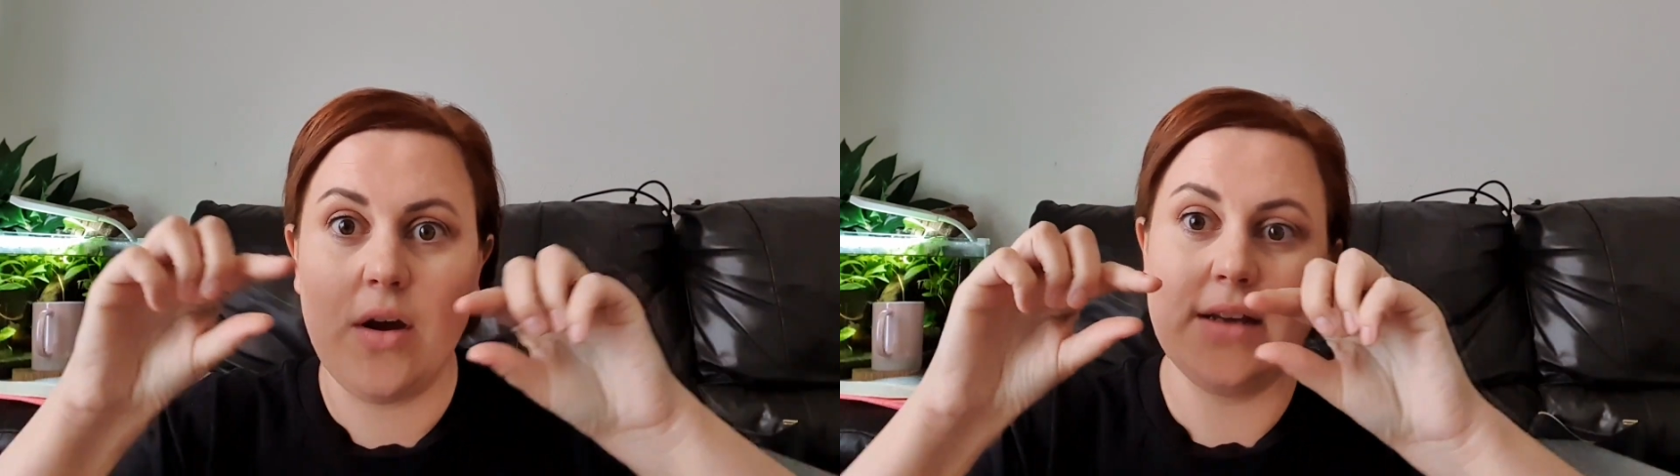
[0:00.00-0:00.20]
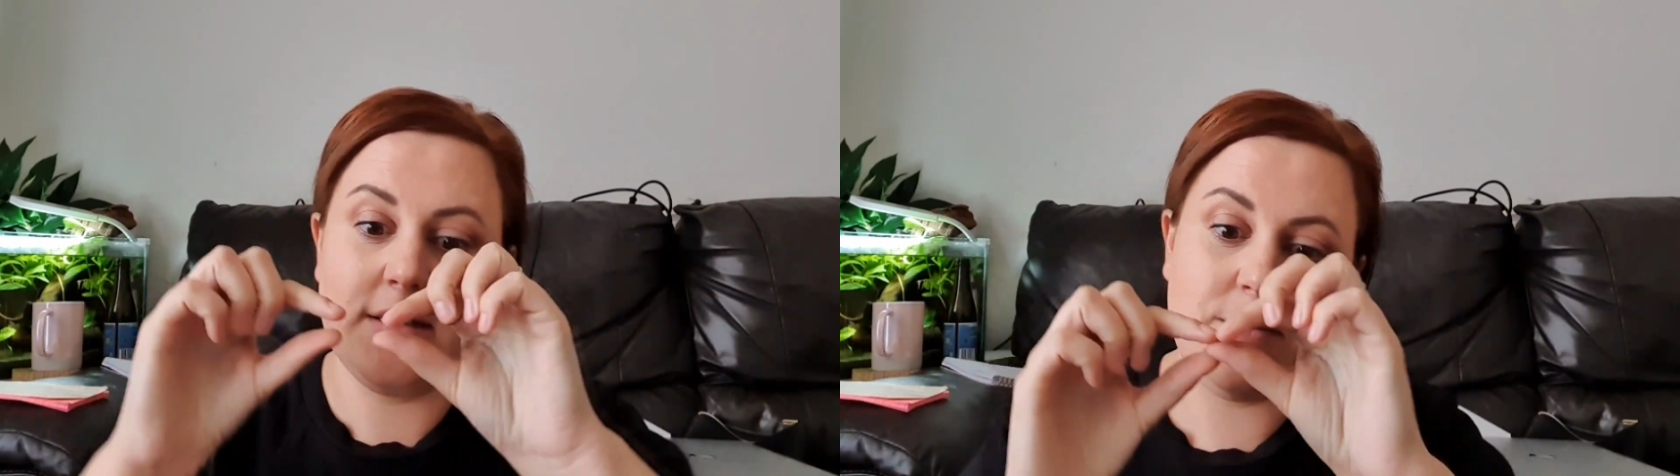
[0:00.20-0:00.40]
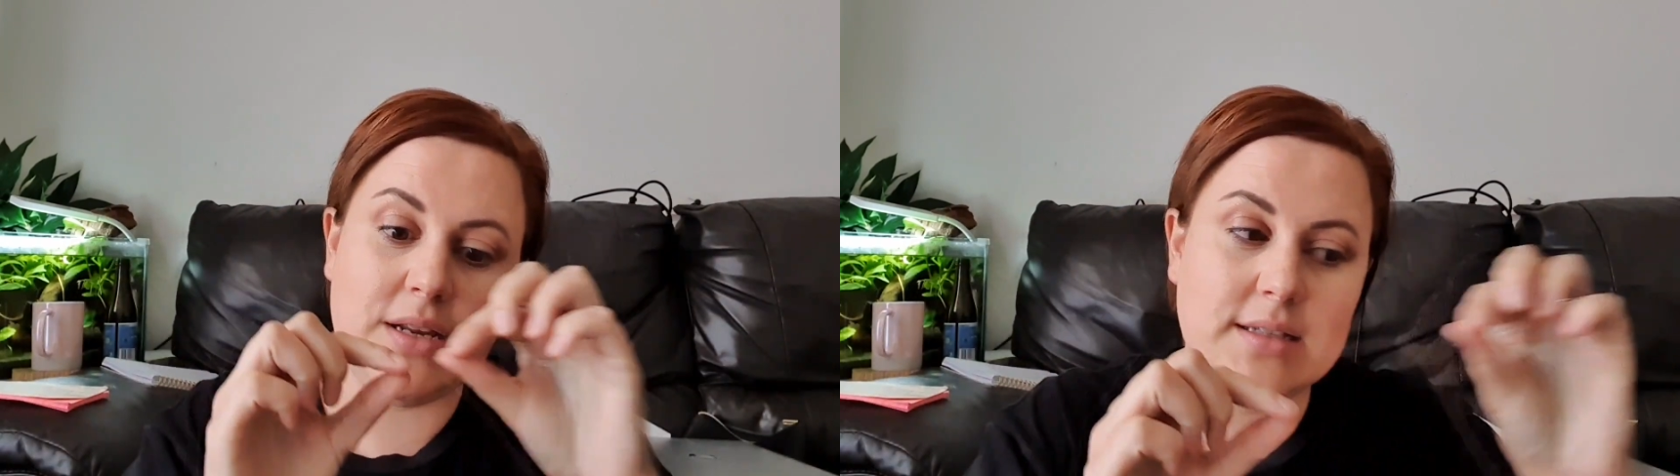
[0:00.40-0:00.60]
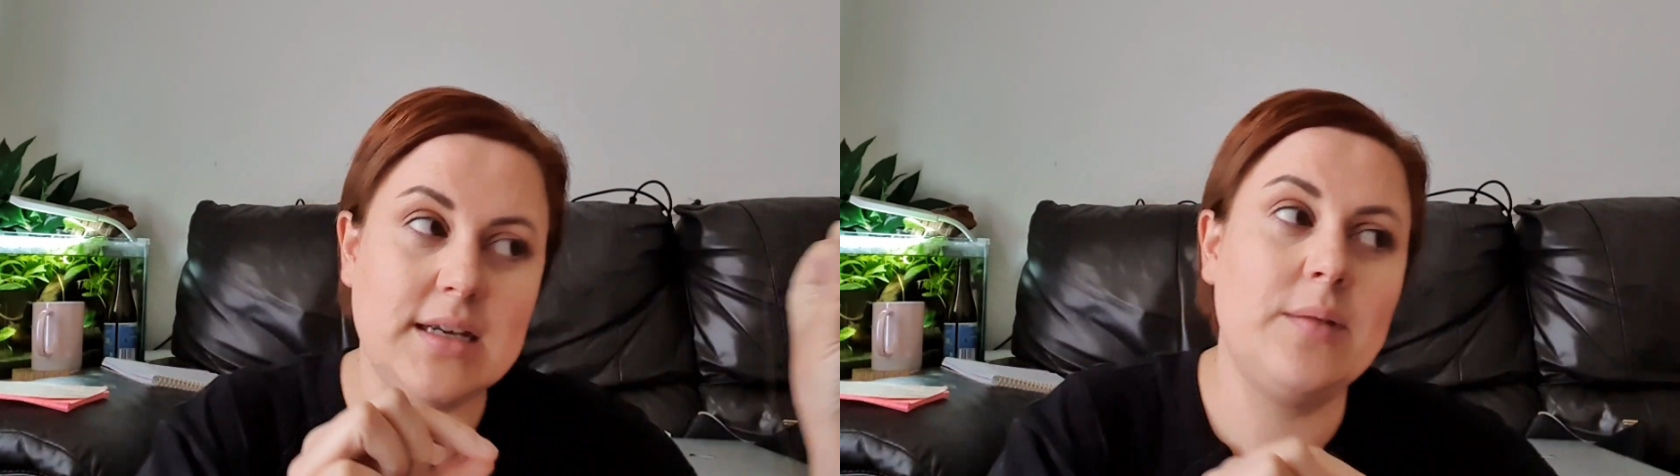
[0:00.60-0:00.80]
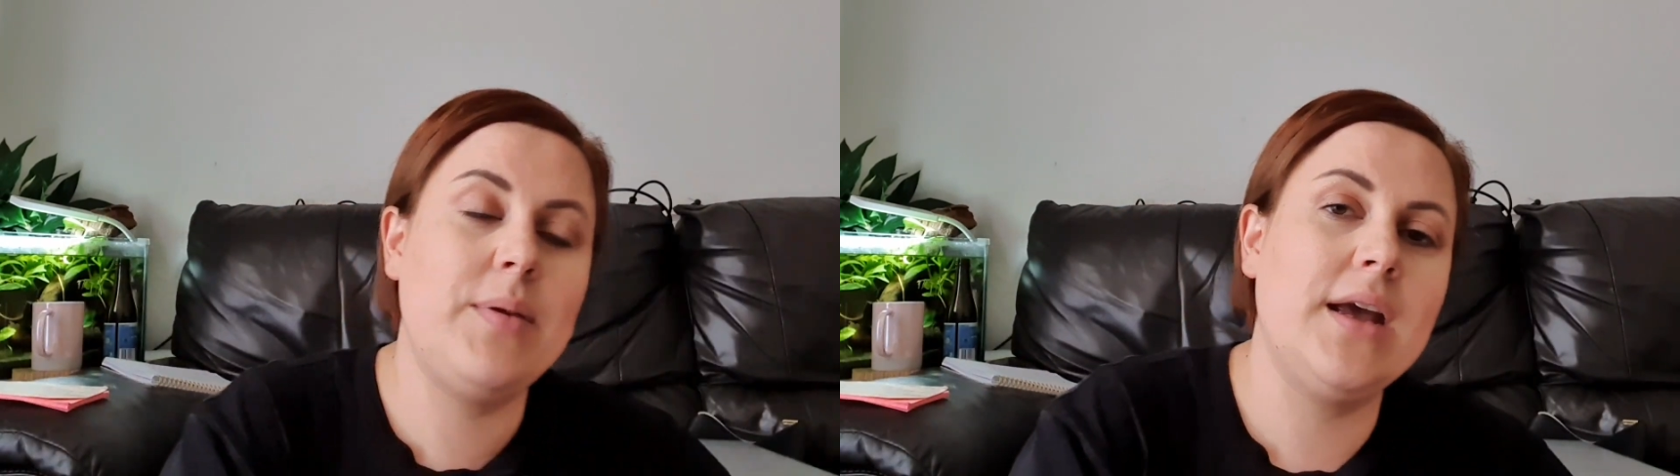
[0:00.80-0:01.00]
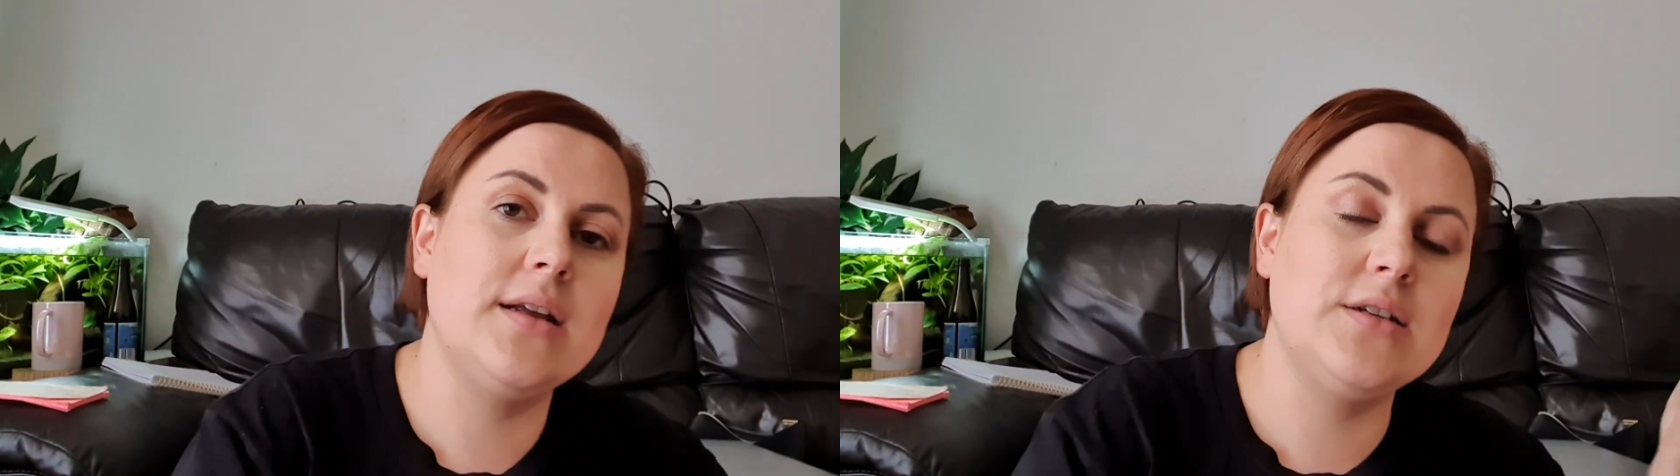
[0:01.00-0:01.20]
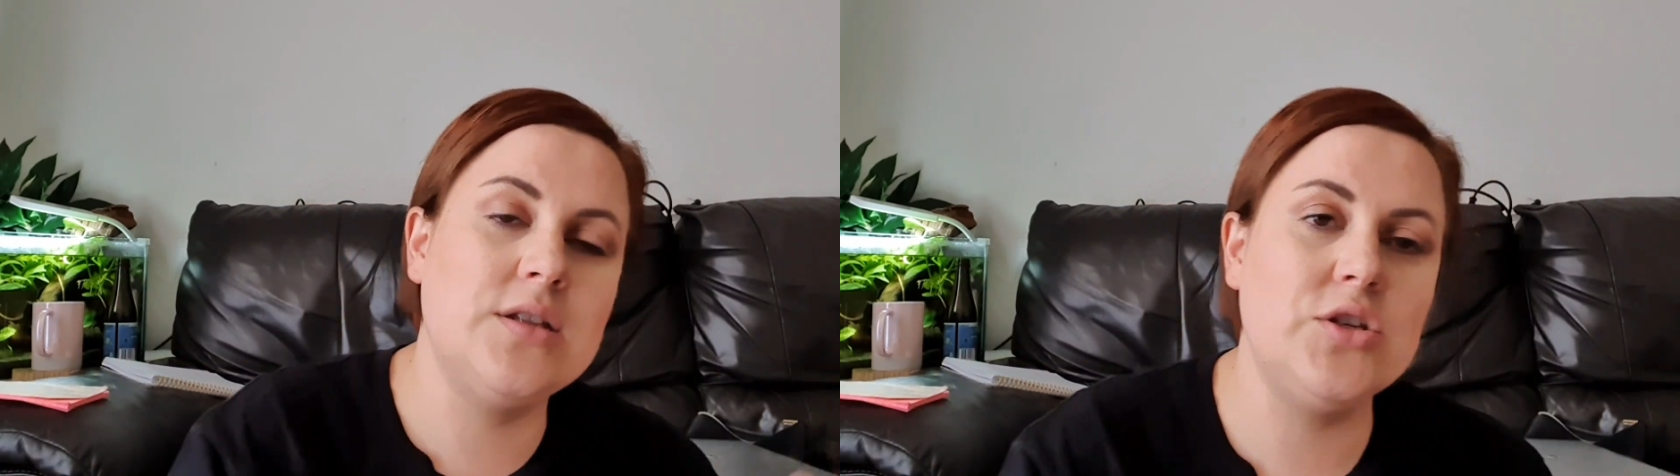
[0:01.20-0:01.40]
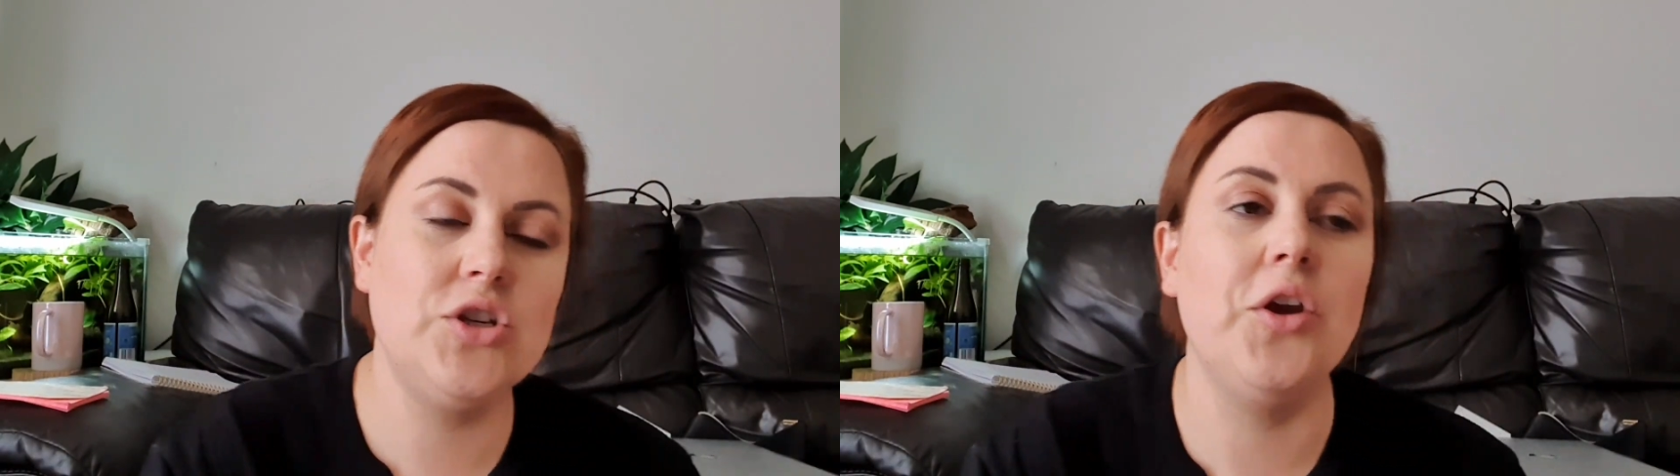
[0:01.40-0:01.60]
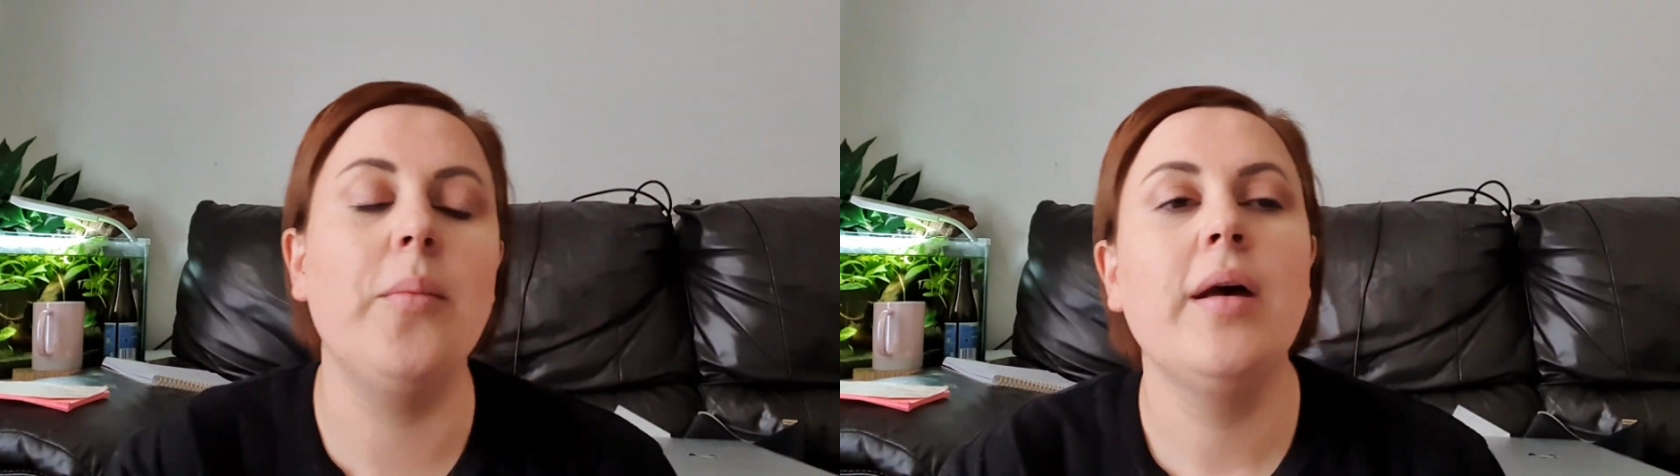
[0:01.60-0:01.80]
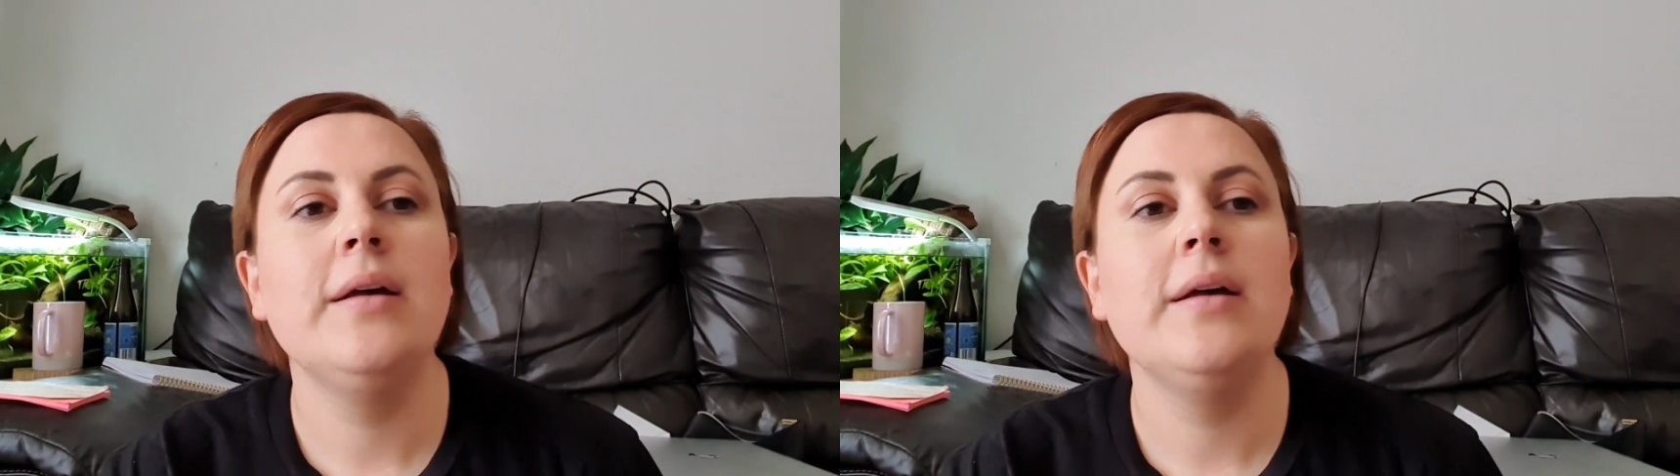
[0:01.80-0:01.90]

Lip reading: hasn't been sucked back into the tube.